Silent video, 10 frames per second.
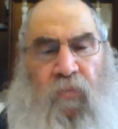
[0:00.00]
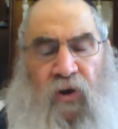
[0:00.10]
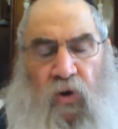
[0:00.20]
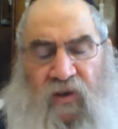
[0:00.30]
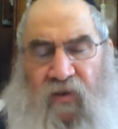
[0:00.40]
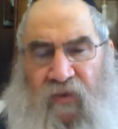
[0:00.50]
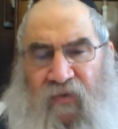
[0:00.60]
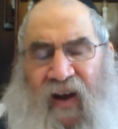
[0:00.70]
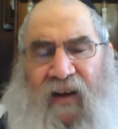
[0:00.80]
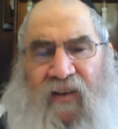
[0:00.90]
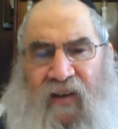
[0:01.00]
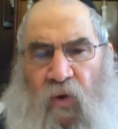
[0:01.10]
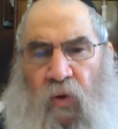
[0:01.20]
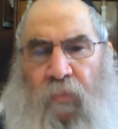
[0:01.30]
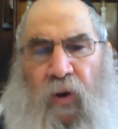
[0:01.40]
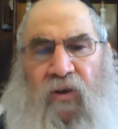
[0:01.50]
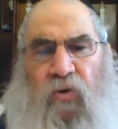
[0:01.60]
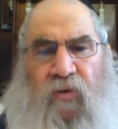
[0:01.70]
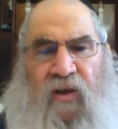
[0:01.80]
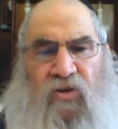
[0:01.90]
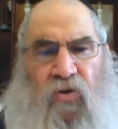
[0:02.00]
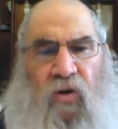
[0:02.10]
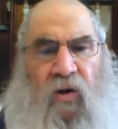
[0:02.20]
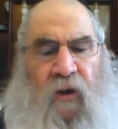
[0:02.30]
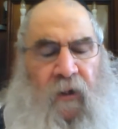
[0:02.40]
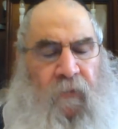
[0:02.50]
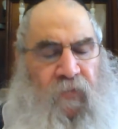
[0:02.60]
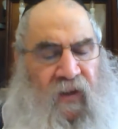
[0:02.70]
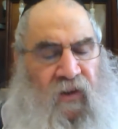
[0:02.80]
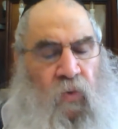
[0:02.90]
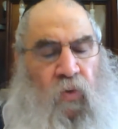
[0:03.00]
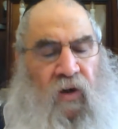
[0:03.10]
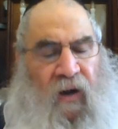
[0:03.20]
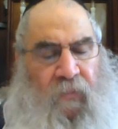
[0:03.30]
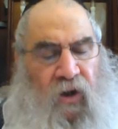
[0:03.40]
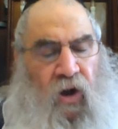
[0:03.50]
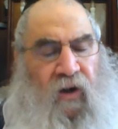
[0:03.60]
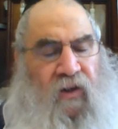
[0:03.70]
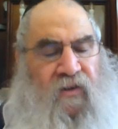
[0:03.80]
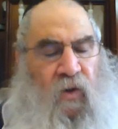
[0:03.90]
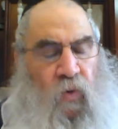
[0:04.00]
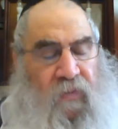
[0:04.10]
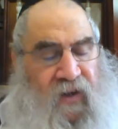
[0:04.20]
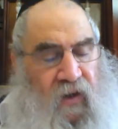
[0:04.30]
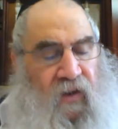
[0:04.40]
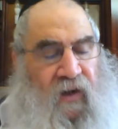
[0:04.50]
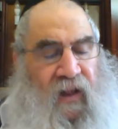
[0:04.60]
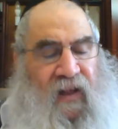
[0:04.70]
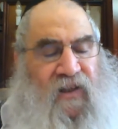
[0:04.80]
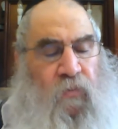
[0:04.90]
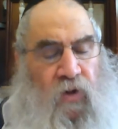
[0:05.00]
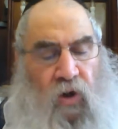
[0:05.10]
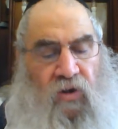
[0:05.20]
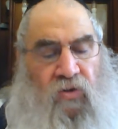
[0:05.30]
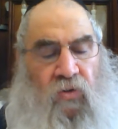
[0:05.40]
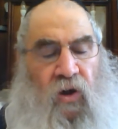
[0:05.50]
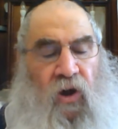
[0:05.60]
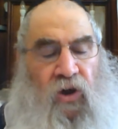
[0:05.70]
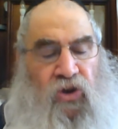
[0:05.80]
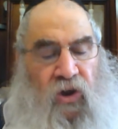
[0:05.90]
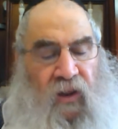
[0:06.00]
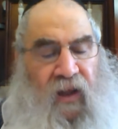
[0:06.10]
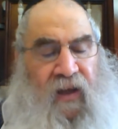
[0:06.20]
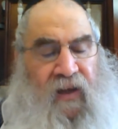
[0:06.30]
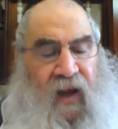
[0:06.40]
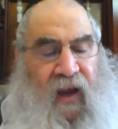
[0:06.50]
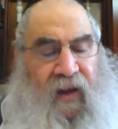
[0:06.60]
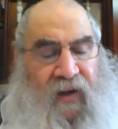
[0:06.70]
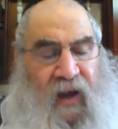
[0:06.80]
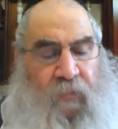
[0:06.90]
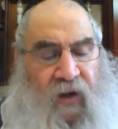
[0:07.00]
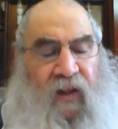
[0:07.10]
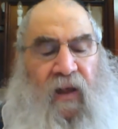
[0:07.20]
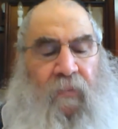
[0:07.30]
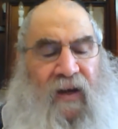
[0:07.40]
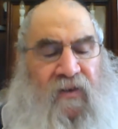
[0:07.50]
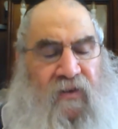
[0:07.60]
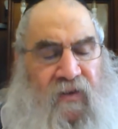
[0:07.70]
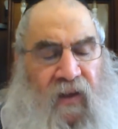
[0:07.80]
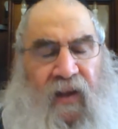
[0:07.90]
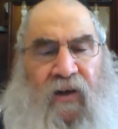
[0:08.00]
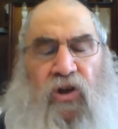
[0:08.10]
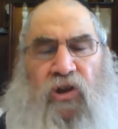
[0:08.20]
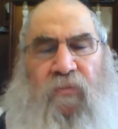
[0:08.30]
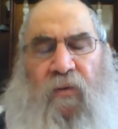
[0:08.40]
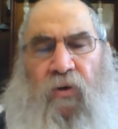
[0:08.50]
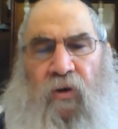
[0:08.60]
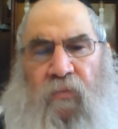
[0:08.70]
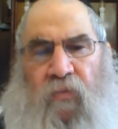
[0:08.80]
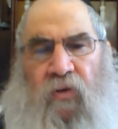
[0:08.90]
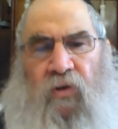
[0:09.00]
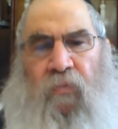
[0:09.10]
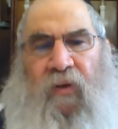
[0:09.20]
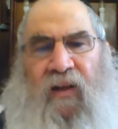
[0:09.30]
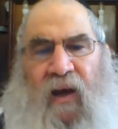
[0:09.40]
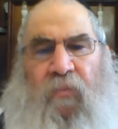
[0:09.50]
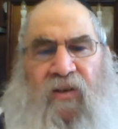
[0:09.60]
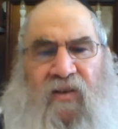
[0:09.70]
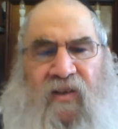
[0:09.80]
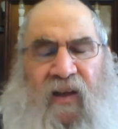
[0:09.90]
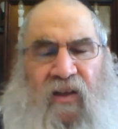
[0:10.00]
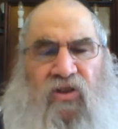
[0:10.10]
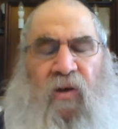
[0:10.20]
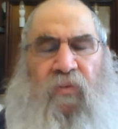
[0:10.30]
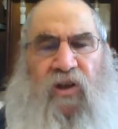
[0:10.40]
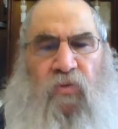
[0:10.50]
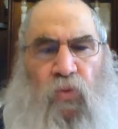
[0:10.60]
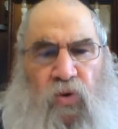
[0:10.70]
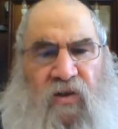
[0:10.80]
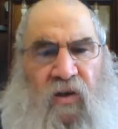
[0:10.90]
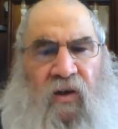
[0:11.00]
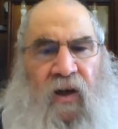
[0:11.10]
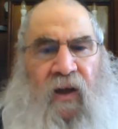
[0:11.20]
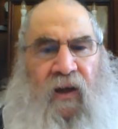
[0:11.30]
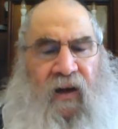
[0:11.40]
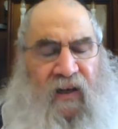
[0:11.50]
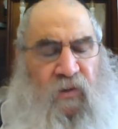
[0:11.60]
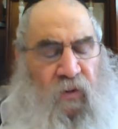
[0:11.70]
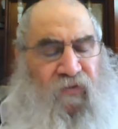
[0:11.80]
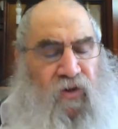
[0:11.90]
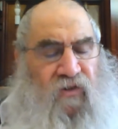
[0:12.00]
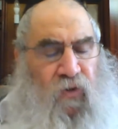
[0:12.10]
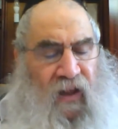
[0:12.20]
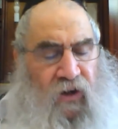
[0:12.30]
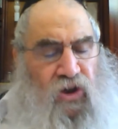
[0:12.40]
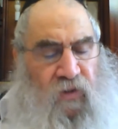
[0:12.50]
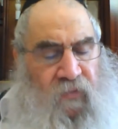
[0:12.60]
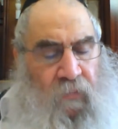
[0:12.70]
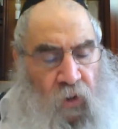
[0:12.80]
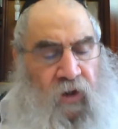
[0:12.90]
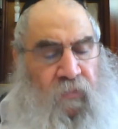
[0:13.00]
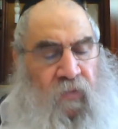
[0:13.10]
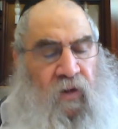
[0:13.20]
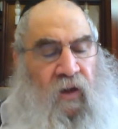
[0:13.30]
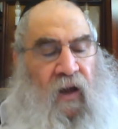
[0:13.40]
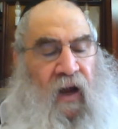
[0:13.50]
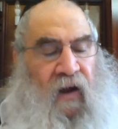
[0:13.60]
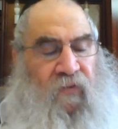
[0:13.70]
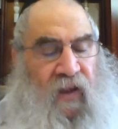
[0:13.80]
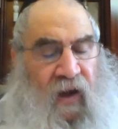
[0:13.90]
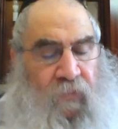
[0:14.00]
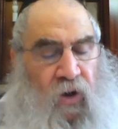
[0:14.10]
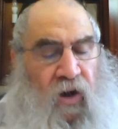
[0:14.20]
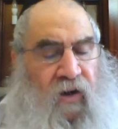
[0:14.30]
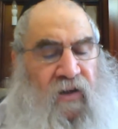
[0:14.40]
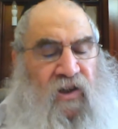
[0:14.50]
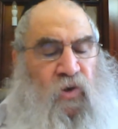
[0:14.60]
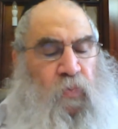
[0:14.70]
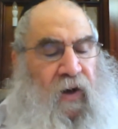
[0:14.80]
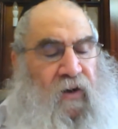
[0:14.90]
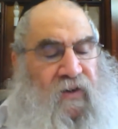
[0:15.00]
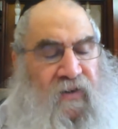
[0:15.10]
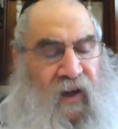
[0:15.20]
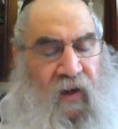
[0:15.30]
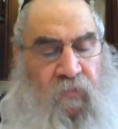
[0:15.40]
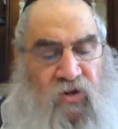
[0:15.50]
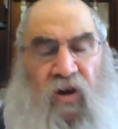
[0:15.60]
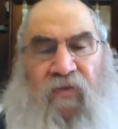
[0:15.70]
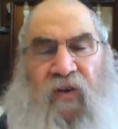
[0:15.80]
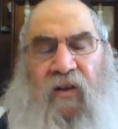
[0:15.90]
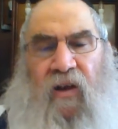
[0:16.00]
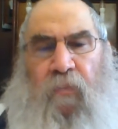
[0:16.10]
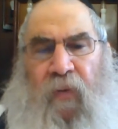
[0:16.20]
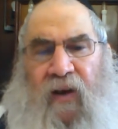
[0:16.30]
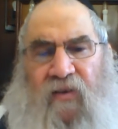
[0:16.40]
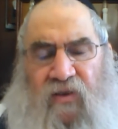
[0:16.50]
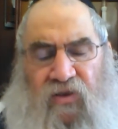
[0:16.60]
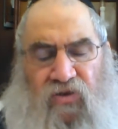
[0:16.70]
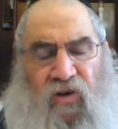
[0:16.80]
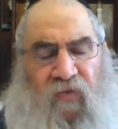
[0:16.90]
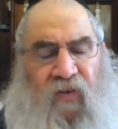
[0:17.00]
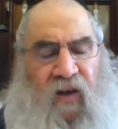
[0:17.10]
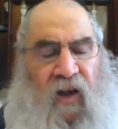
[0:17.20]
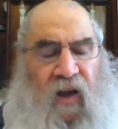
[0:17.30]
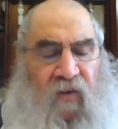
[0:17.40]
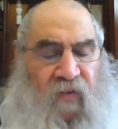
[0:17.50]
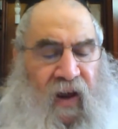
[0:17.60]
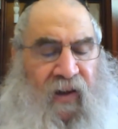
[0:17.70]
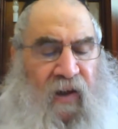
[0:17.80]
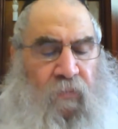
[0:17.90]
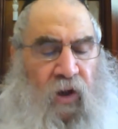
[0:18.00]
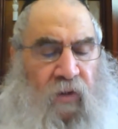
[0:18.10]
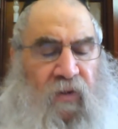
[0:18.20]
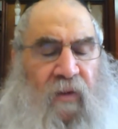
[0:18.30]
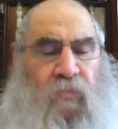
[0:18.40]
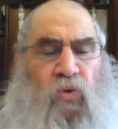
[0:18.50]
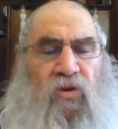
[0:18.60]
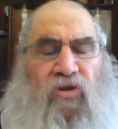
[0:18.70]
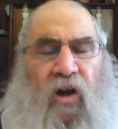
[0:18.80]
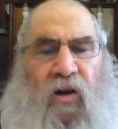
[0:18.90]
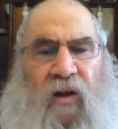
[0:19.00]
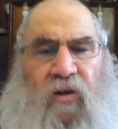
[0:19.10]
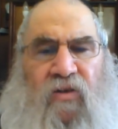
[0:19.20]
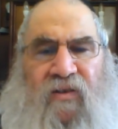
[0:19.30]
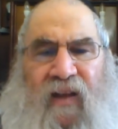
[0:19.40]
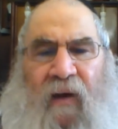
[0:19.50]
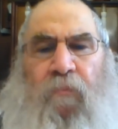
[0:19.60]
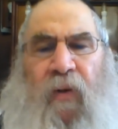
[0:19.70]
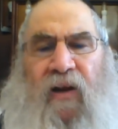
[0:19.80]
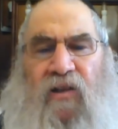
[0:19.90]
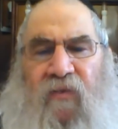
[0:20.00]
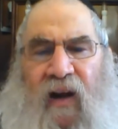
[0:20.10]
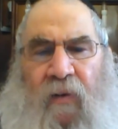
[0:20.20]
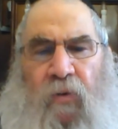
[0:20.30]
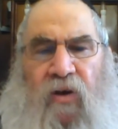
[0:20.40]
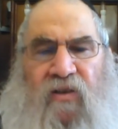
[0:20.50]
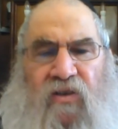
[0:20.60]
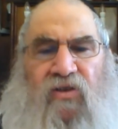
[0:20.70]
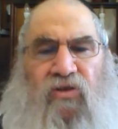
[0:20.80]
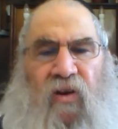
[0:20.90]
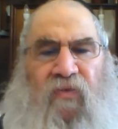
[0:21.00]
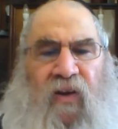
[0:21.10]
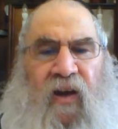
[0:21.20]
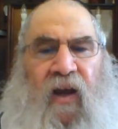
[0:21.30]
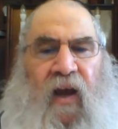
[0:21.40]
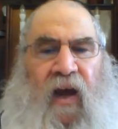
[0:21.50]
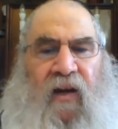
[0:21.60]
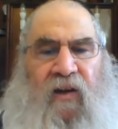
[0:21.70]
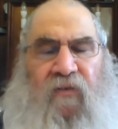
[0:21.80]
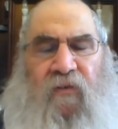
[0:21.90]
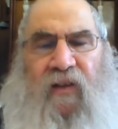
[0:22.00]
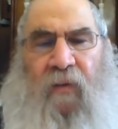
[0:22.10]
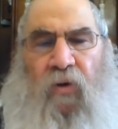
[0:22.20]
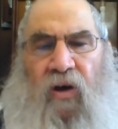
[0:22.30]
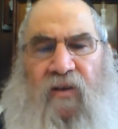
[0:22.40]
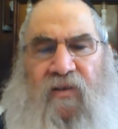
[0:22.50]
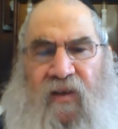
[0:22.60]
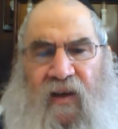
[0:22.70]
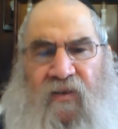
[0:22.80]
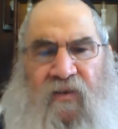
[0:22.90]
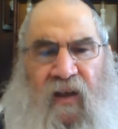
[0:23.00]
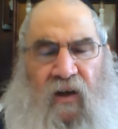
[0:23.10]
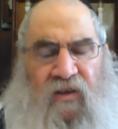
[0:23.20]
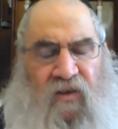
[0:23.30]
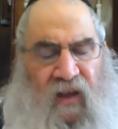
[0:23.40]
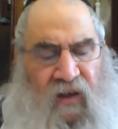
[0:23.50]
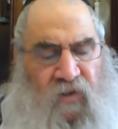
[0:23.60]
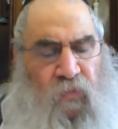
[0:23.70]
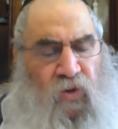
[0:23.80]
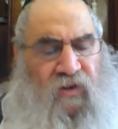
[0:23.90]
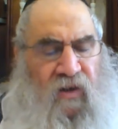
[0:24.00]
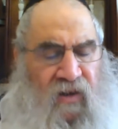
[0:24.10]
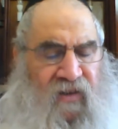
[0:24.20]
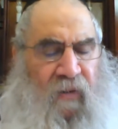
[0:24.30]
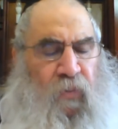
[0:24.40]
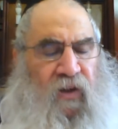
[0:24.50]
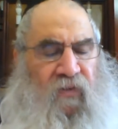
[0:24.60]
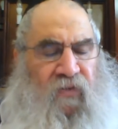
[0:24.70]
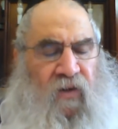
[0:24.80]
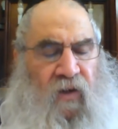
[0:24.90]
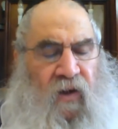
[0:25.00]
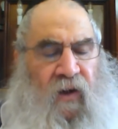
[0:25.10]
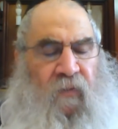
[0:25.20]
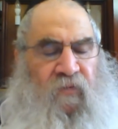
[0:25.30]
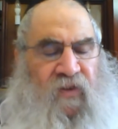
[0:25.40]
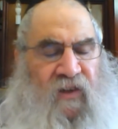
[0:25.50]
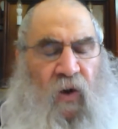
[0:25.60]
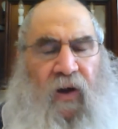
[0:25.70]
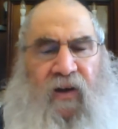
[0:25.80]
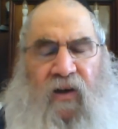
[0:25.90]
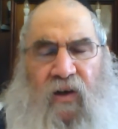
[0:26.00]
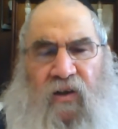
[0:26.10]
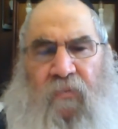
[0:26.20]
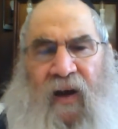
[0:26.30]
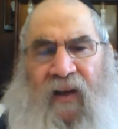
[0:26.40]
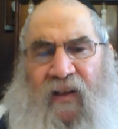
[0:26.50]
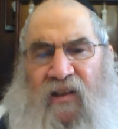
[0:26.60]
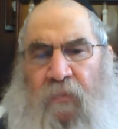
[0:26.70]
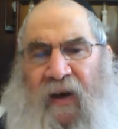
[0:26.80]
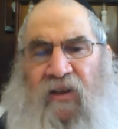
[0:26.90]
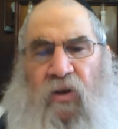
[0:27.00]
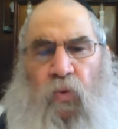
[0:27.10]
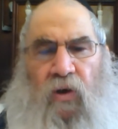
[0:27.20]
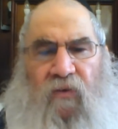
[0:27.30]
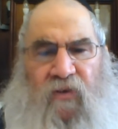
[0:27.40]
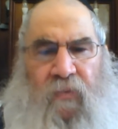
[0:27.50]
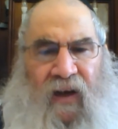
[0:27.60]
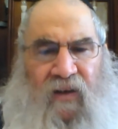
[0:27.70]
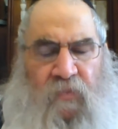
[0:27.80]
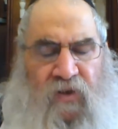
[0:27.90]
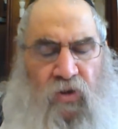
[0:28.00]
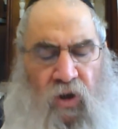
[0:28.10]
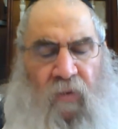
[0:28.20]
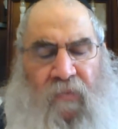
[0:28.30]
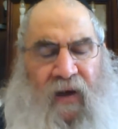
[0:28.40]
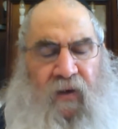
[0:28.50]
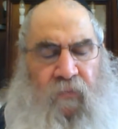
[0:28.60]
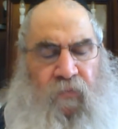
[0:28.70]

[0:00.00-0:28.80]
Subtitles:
because of the fact that they were Batko and they saw that they were Ami Oris, they were Mekilin Alatzma Gozru, Shale Yehei Neman Alamaisis El Anoshim Nemonim. To be Neman to say that something is Musar, it has to be, first of all, Anoshim Nemonim. Avle Ami Oris is Periseim Sophic, their Peris is a Sophic. No, Stam Peres of Amoritz is a Sophic, and even if the Amoritz says that it's Musa, he's not believed. V'zeo anikra d'mai, that's the passage of the word of d'mai, it means d'mai.